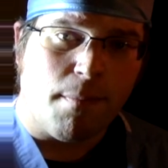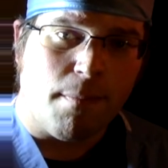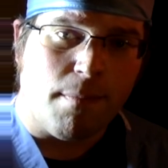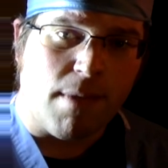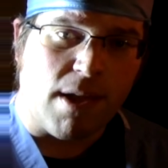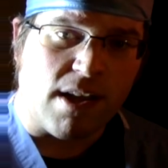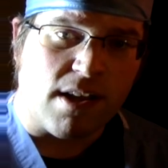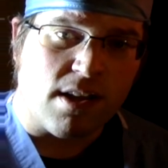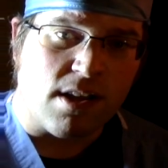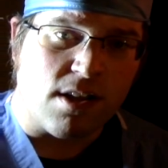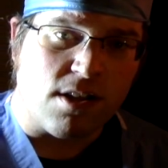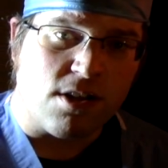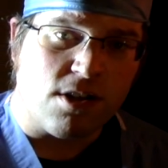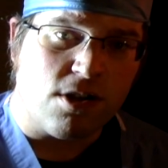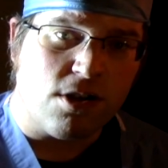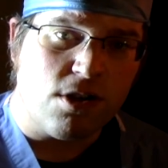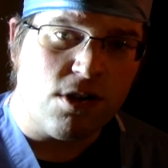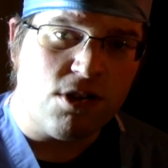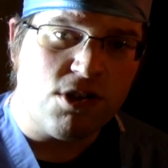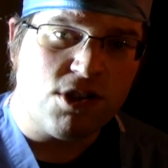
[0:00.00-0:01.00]
in
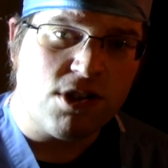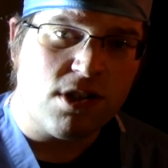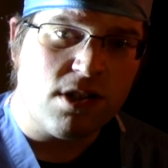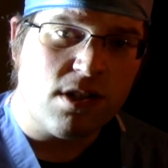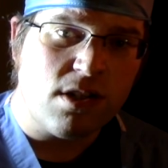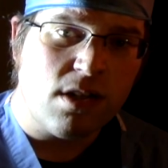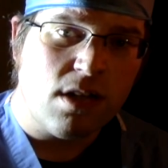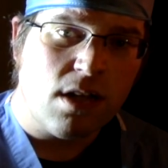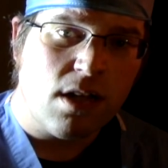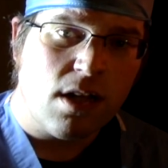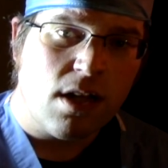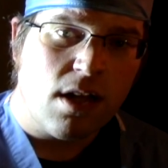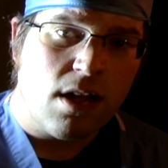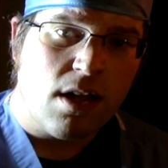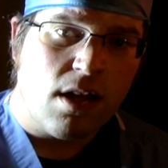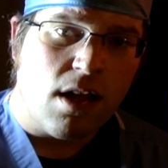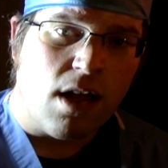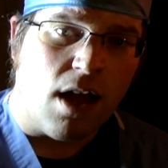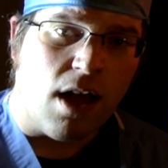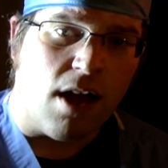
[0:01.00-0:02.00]
conclusion,
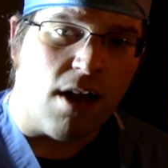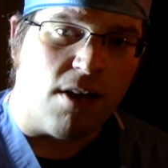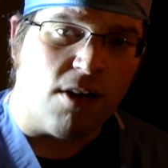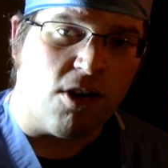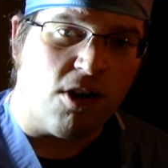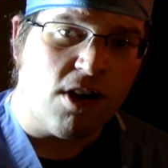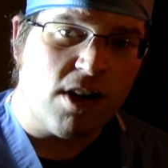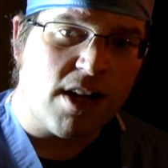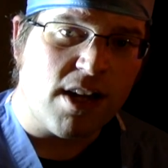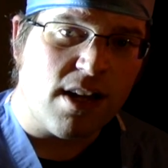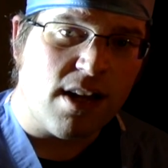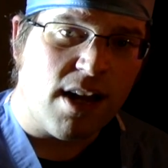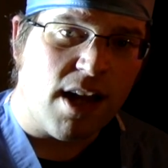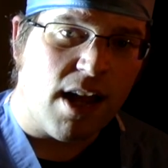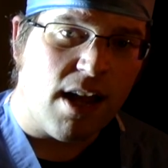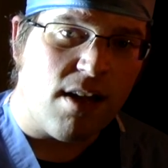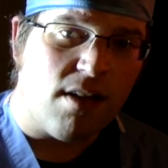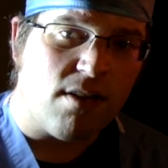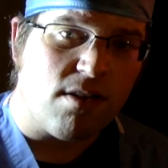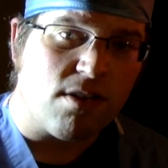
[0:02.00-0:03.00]
look at
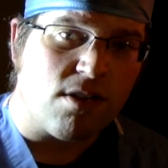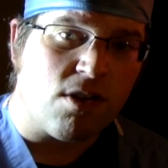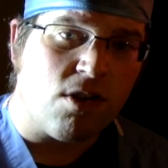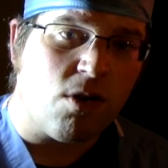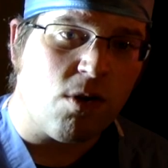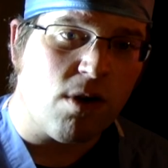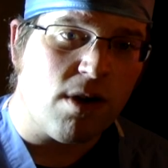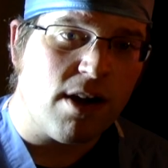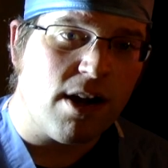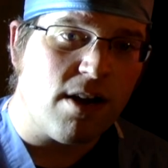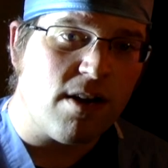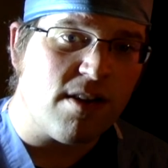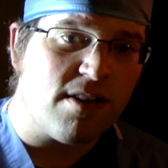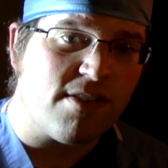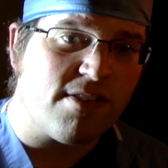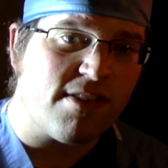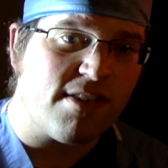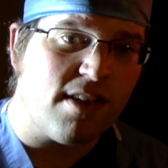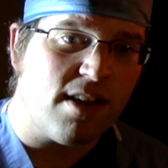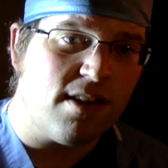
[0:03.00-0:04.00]
how coronary
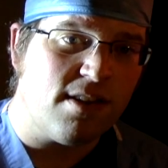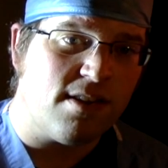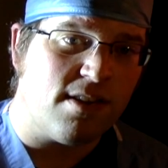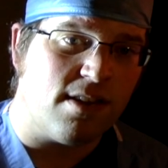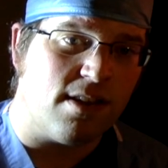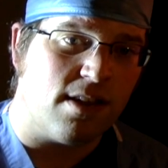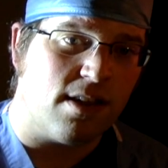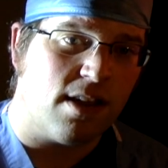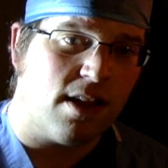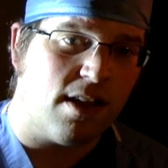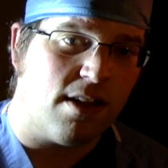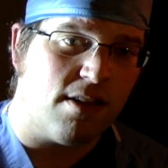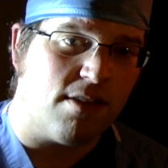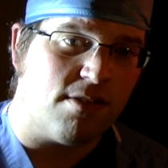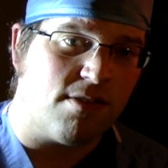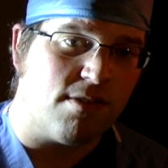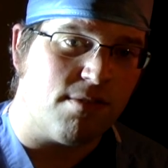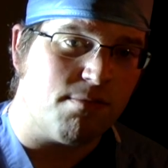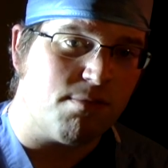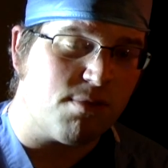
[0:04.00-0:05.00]
stenting
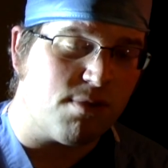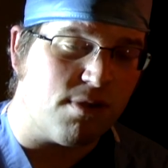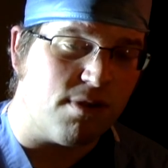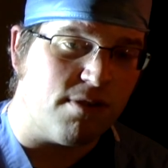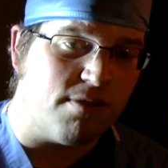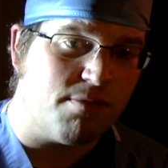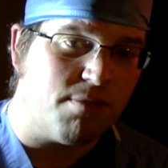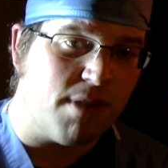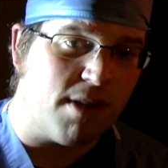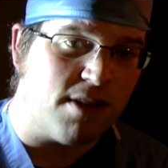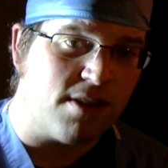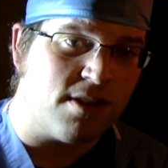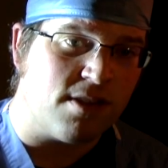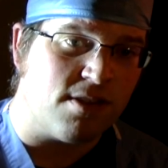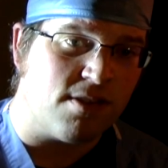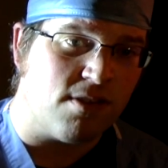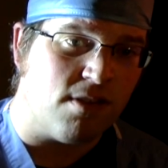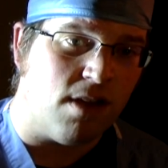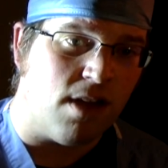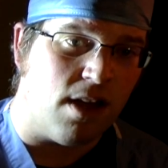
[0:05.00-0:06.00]
has improved
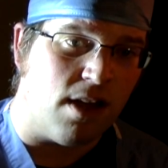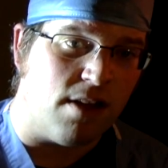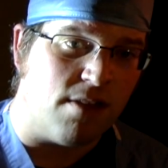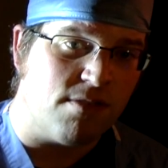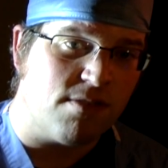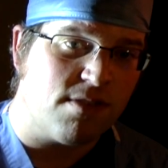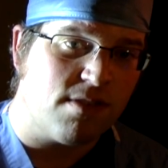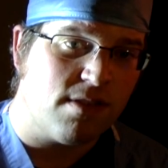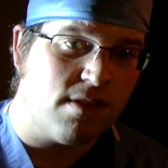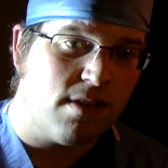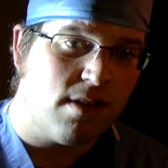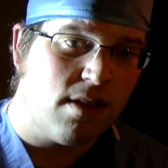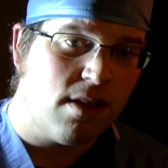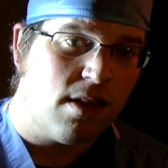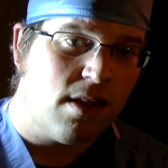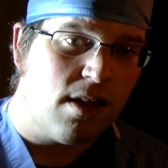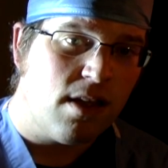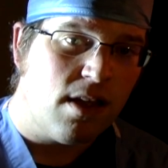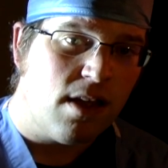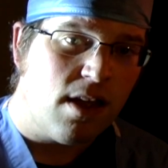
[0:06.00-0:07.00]
patients' lives.
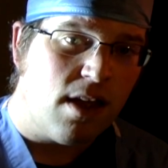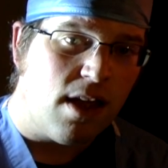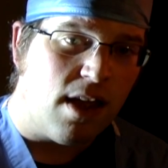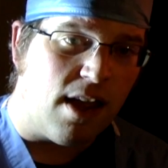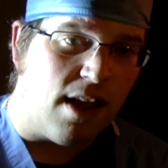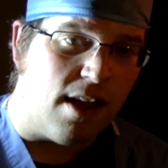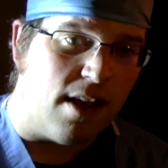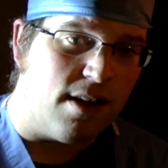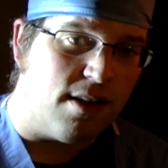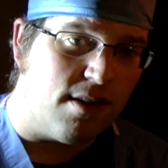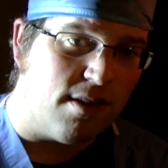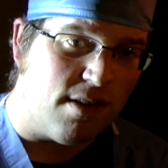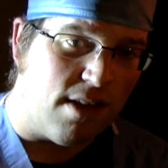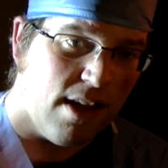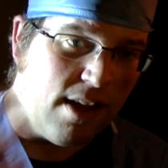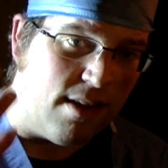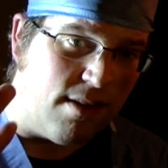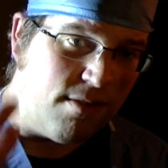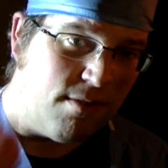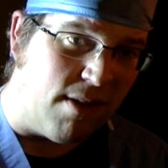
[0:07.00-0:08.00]
And
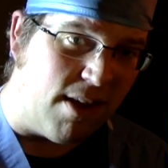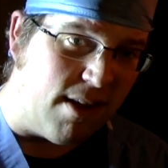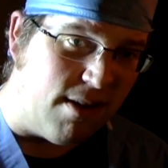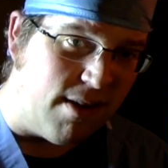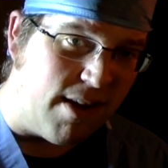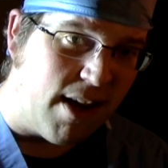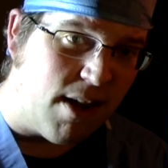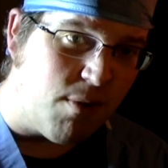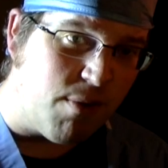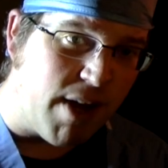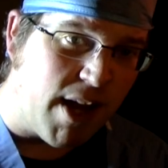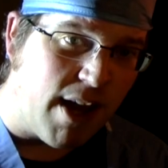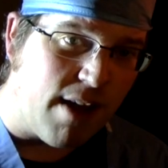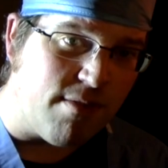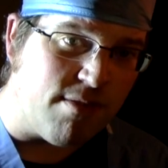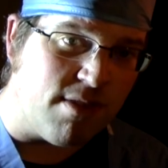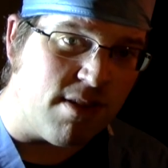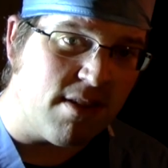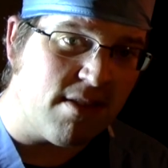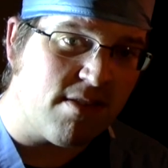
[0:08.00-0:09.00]
now we
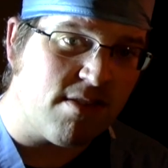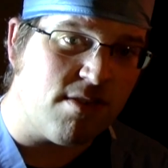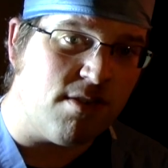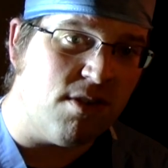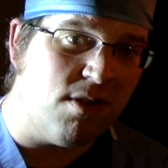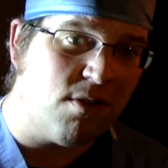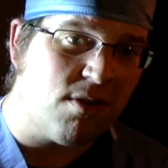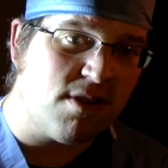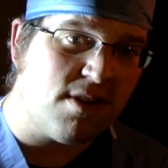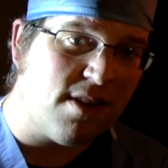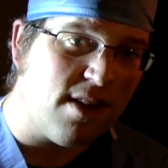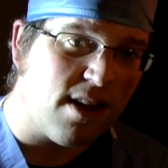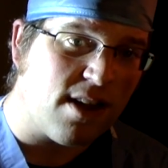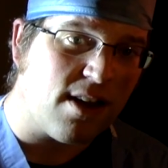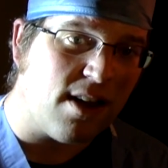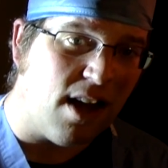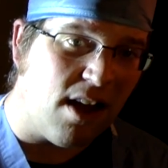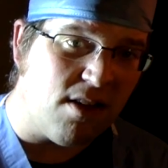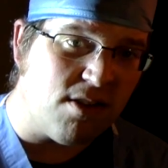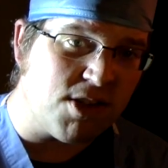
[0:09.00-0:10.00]
have this newer
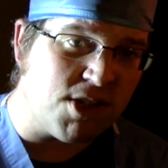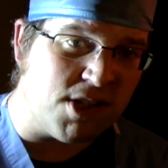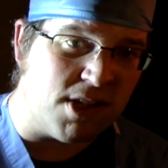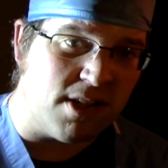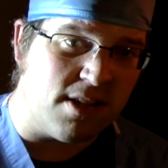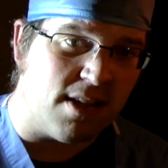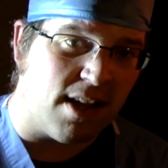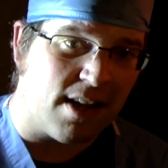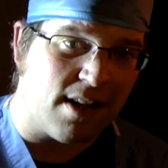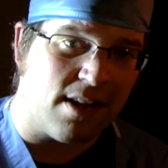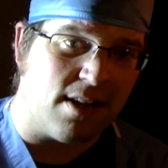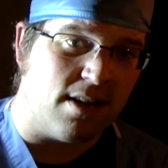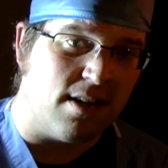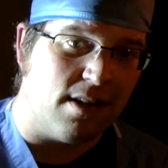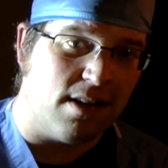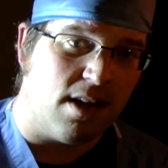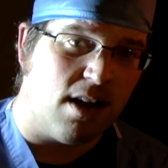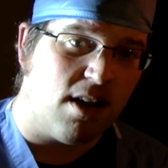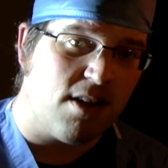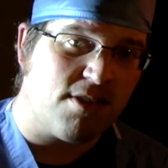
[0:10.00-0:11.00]
technology that
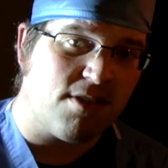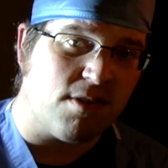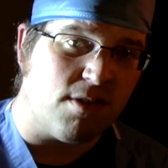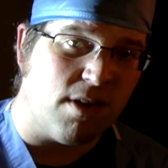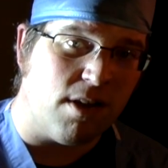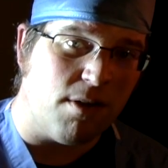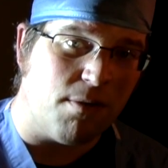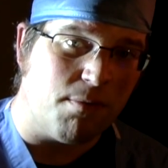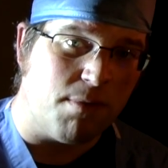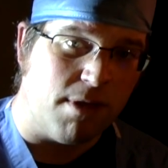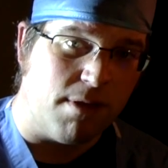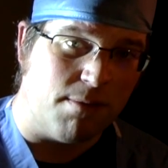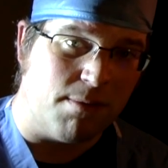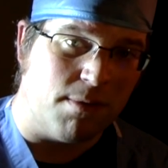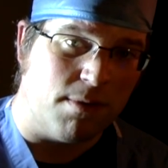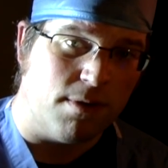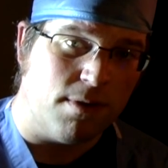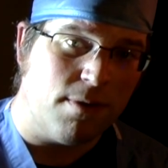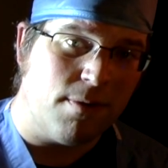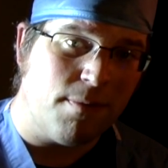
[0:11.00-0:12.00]
can also help
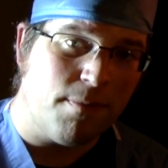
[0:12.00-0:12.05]
people.